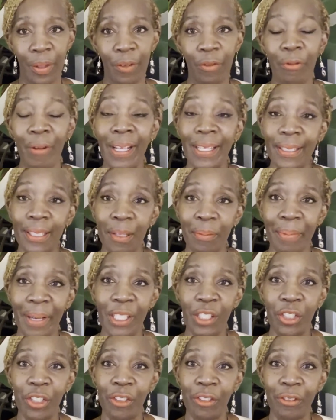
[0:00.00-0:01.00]
raising
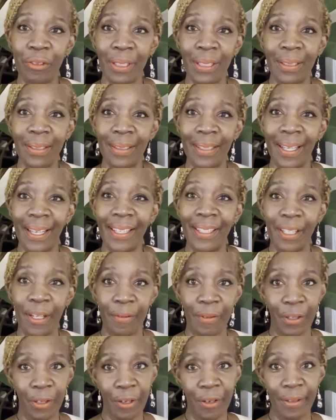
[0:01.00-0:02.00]
my children, I
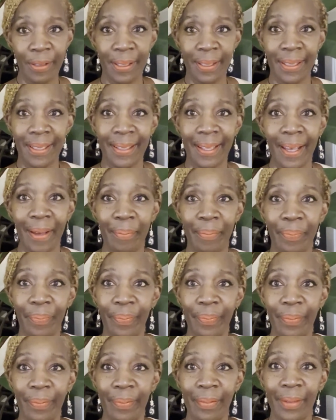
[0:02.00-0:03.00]
never cursed at them.